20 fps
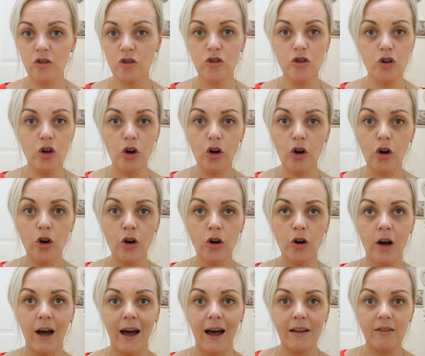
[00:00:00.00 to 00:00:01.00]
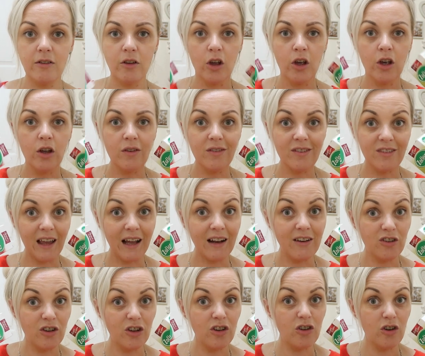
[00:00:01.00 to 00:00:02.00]
no as
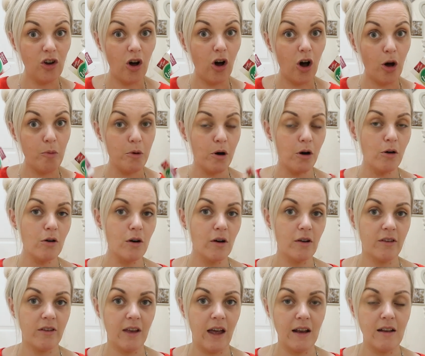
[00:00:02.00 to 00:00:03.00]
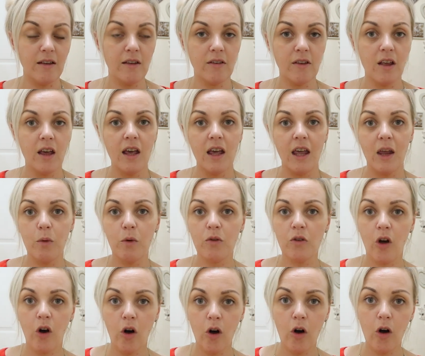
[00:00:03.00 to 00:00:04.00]
standard normal scent. It
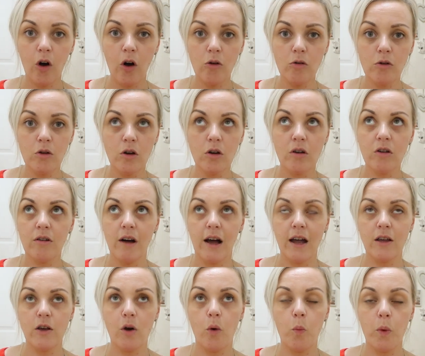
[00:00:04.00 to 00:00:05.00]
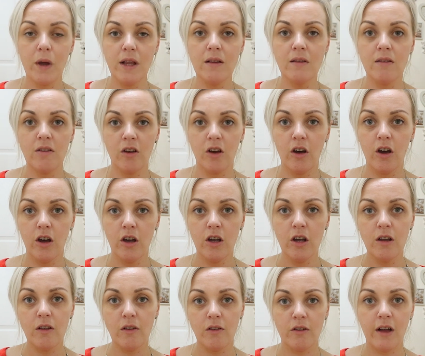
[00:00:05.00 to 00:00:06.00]
was all like winter
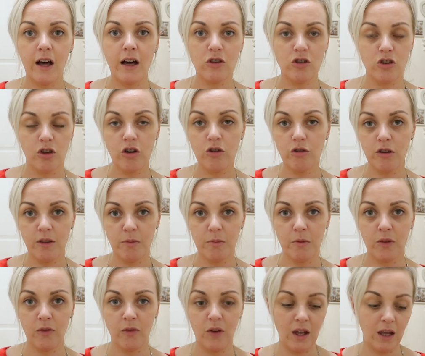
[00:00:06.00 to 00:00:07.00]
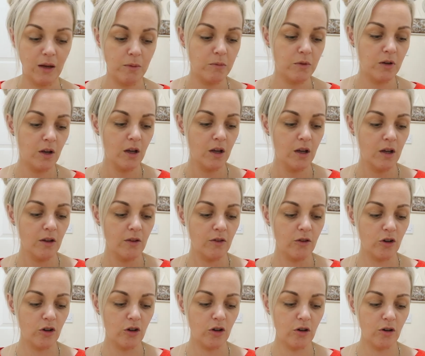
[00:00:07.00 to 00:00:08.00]
slash Christmas themed.
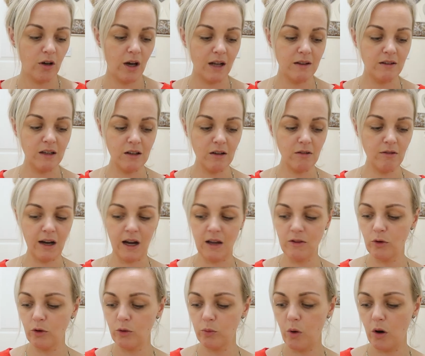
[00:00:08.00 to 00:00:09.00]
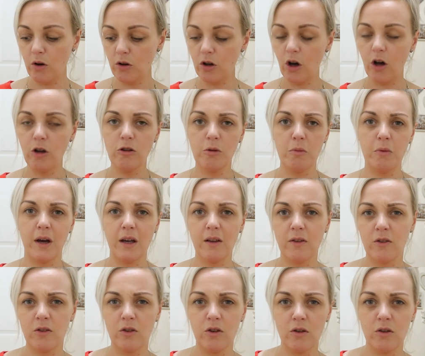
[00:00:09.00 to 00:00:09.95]
So I didn't like, there was one called something like